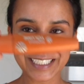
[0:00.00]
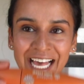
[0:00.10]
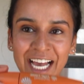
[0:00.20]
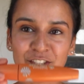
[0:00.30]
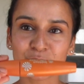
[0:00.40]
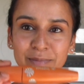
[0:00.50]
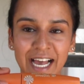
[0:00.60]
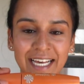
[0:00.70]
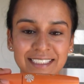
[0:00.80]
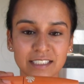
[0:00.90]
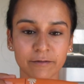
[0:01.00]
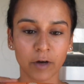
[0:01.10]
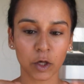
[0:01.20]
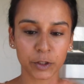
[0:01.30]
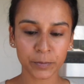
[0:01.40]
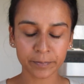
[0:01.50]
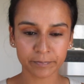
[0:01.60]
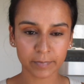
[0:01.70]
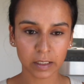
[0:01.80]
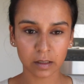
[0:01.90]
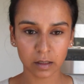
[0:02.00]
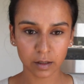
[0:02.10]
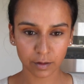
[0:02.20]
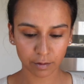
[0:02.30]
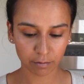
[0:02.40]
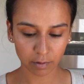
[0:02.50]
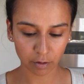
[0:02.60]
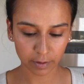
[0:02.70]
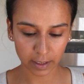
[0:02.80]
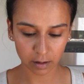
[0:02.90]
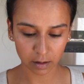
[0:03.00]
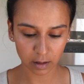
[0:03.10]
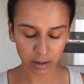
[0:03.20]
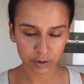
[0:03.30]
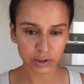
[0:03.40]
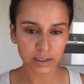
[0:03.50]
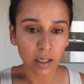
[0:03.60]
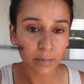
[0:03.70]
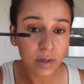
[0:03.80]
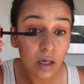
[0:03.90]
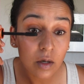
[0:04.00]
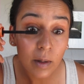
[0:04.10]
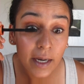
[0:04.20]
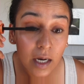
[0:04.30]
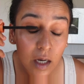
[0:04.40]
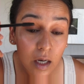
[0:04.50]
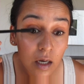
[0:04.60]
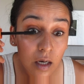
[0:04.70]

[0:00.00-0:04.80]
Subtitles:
Lashblast volume. Throw that on, just a couple of quick